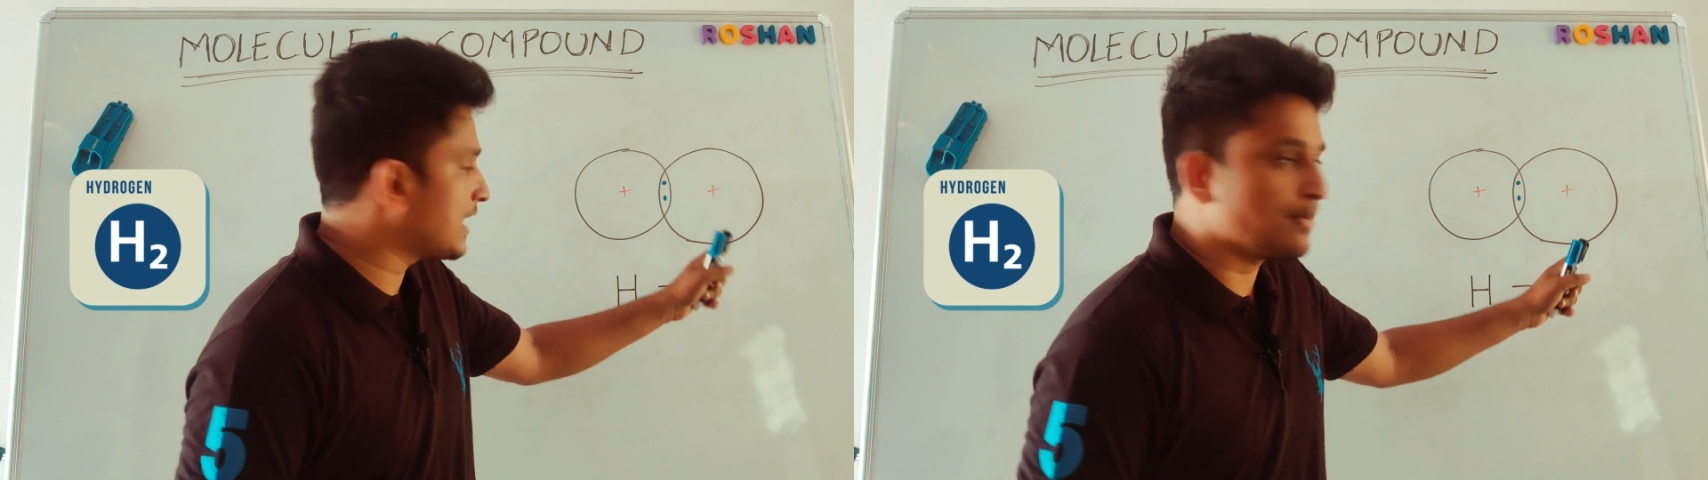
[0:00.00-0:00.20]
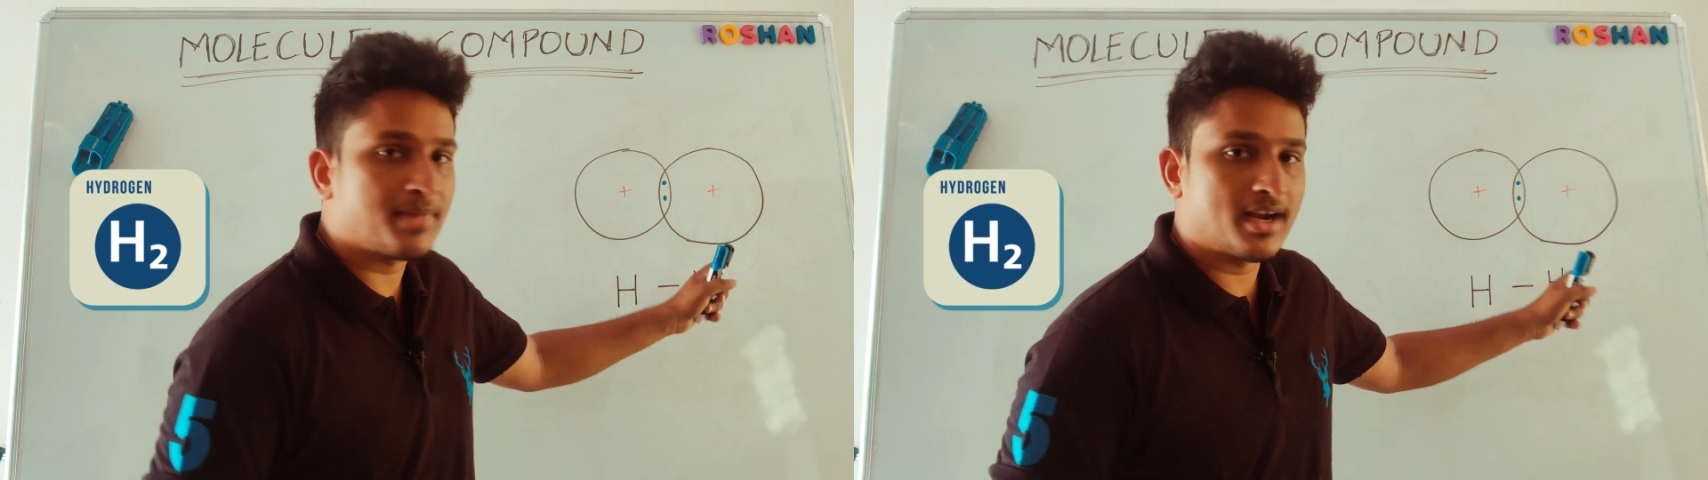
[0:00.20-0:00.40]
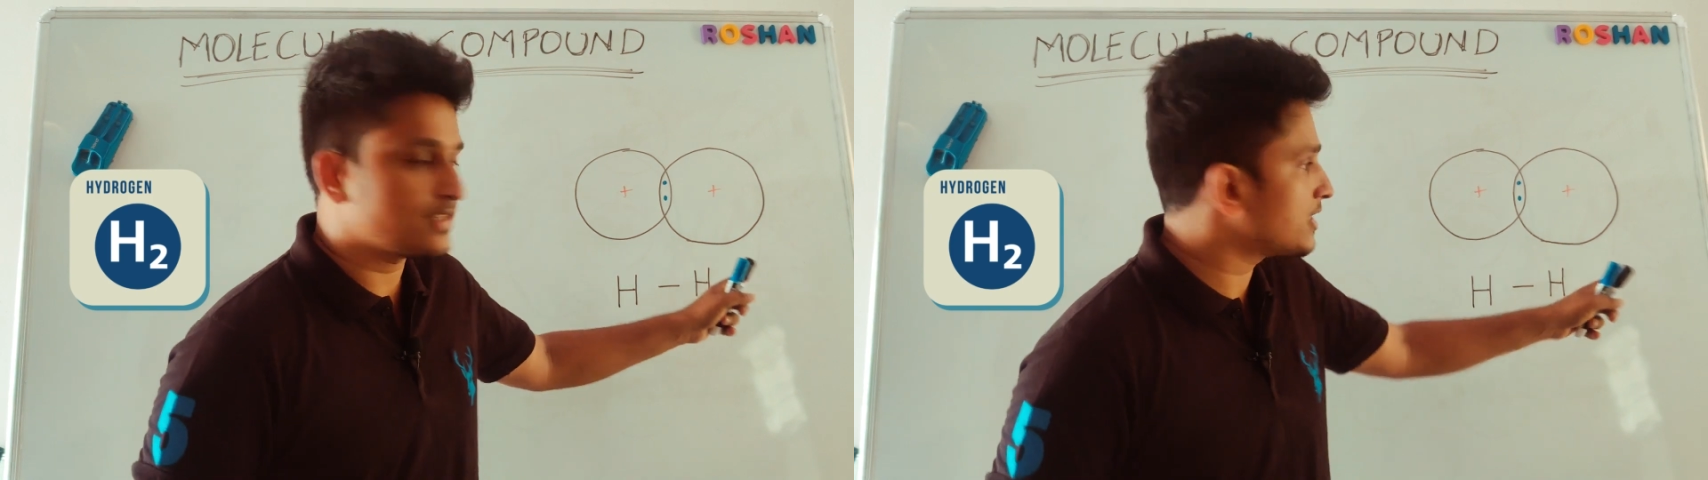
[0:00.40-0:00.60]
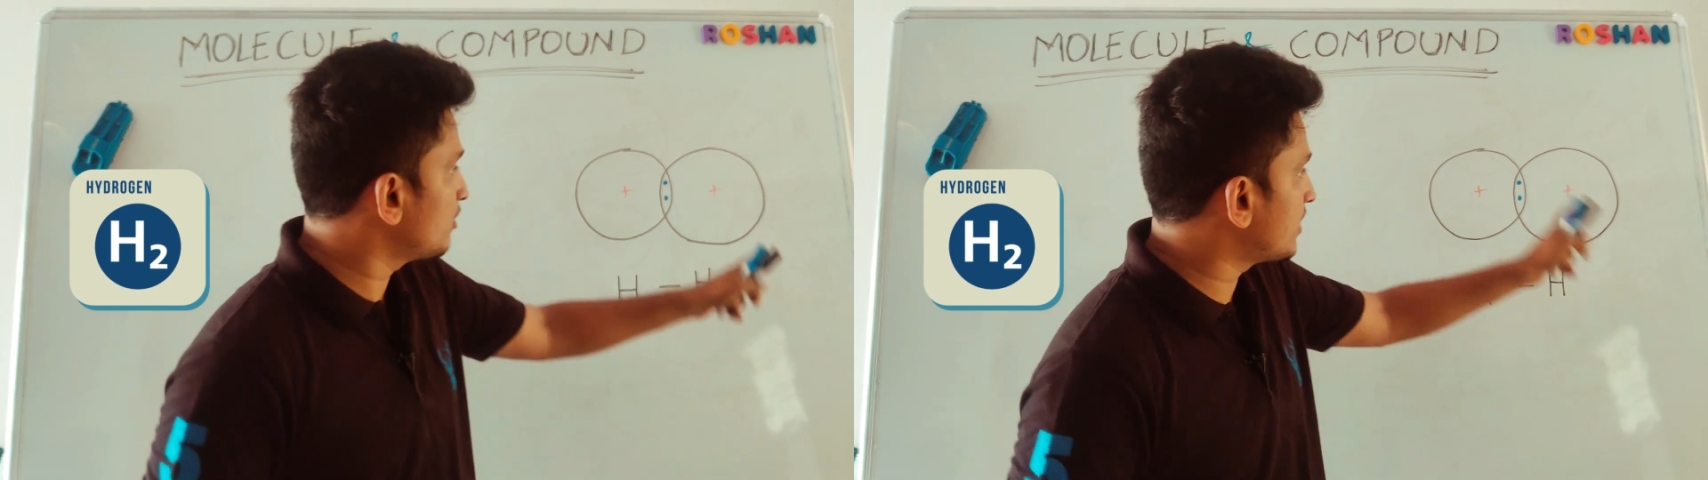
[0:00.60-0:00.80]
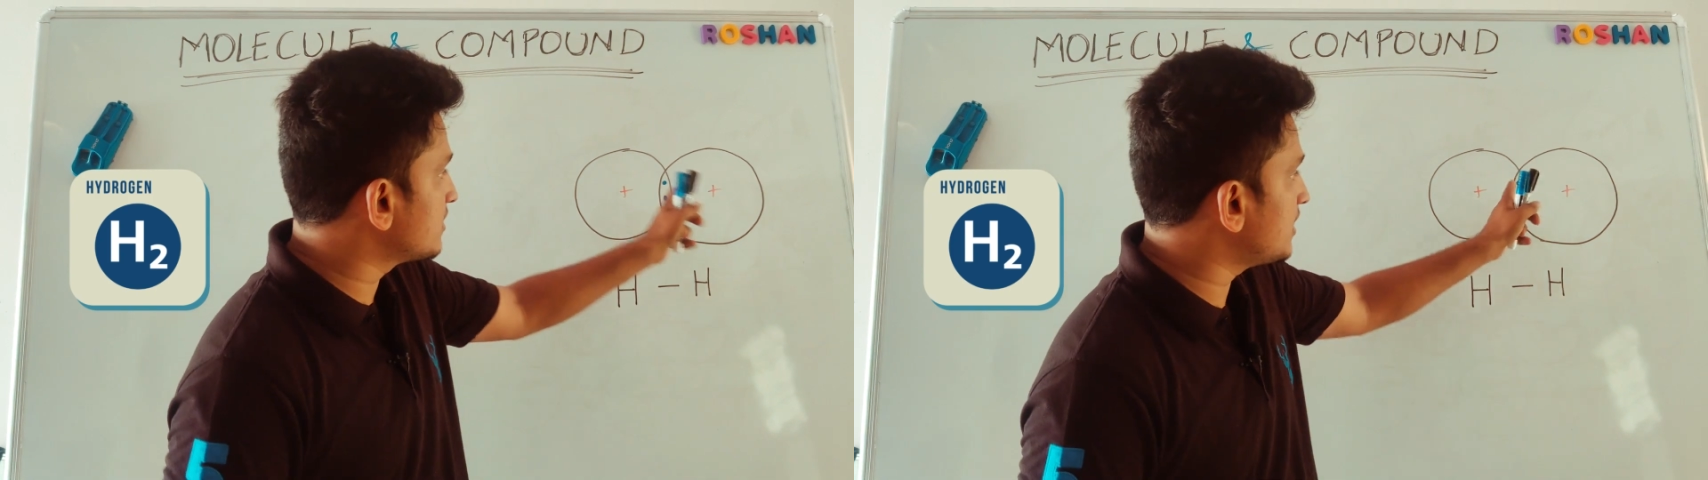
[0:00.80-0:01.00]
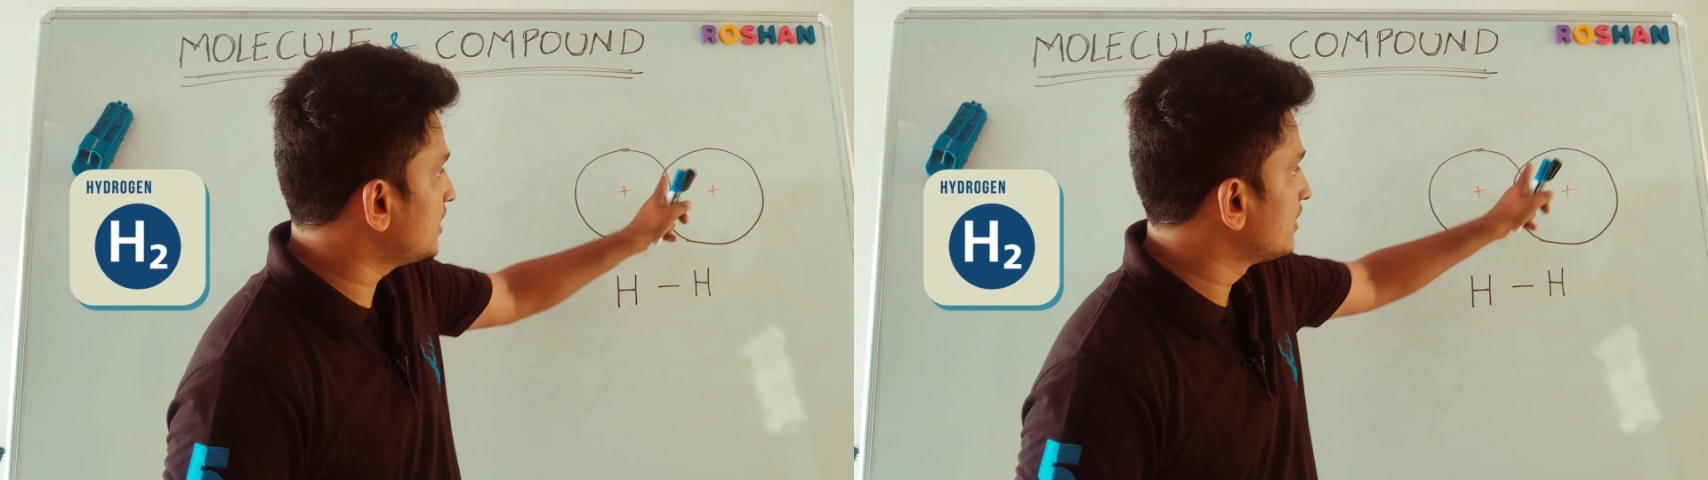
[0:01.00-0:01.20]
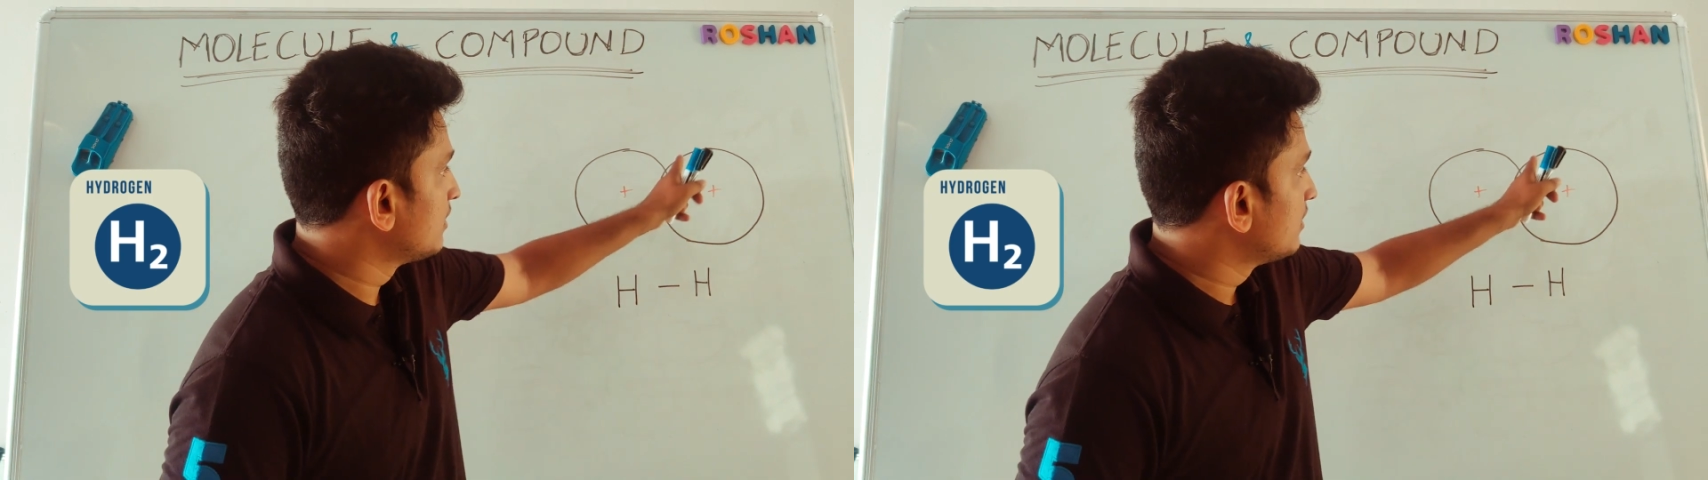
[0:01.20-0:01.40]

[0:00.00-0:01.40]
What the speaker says: combined. Yes, sir, you can see